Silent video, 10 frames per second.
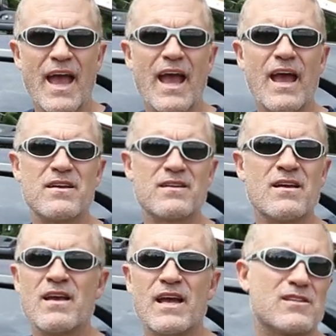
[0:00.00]

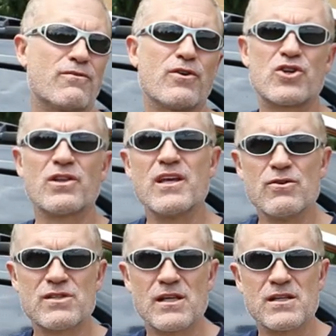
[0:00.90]
and it's virtually
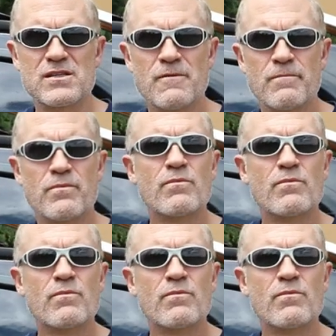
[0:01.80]
useless.